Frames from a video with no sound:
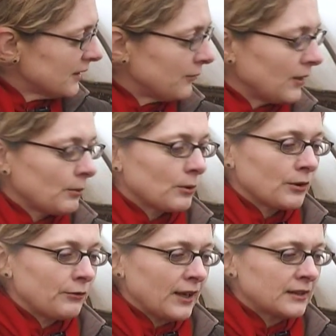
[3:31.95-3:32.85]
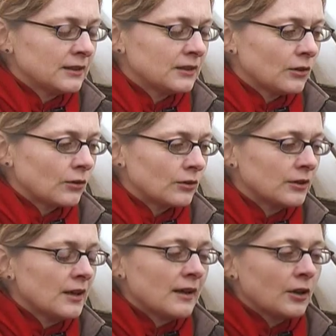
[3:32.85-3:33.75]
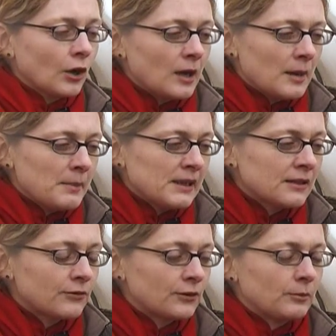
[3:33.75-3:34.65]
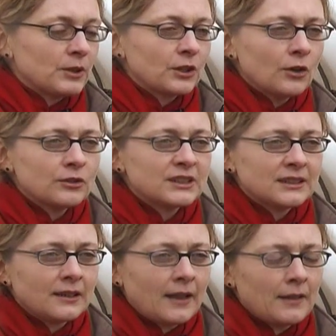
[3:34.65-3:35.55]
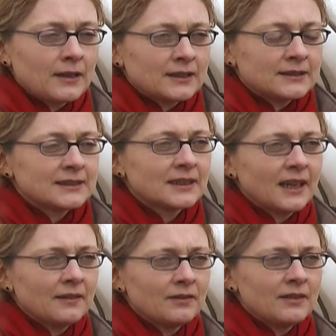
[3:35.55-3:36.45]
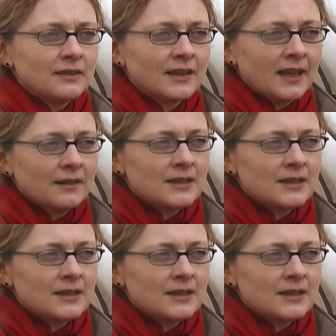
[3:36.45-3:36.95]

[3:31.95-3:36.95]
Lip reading: if they were affected, or milk from the goats in the Netherlands, can